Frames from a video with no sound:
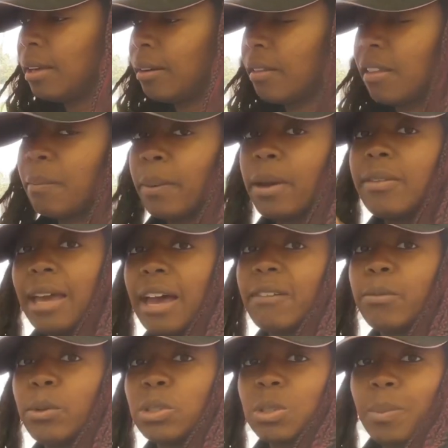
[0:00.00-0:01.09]
Now they both
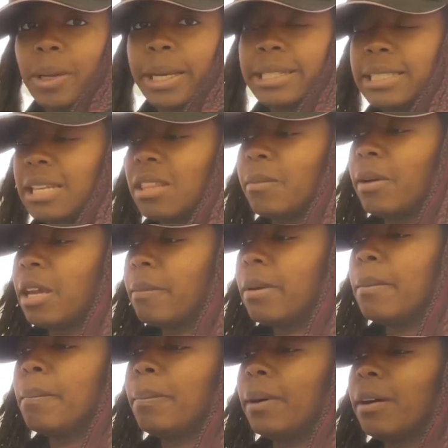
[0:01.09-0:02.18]
have water buckets in at the
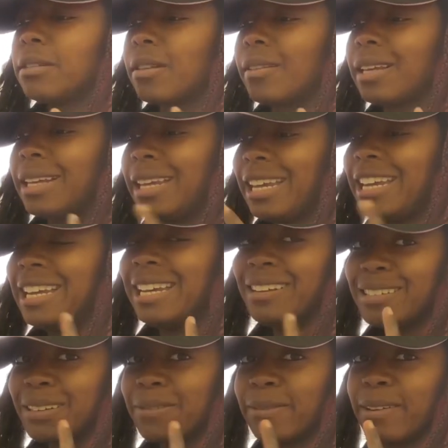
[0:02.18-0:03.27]
moment, but the key
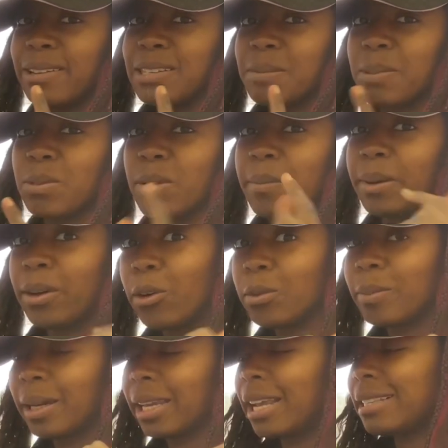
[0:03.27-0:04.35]
difference between my
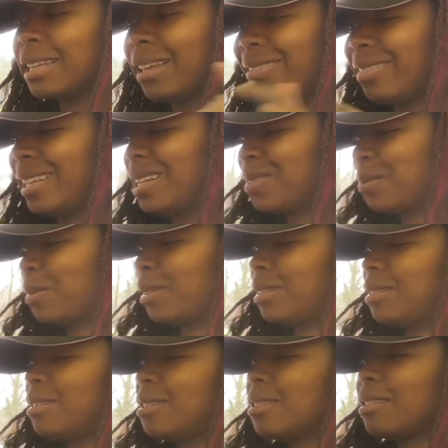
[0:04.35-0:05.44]
old buckets and these
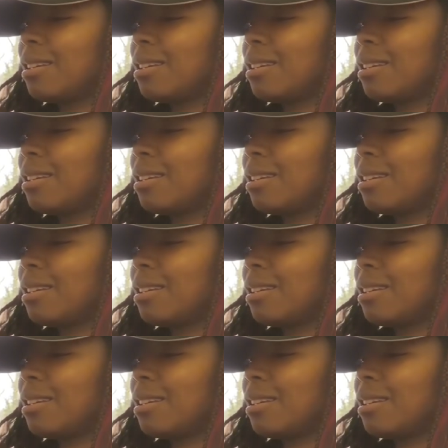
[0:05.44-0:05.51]
ones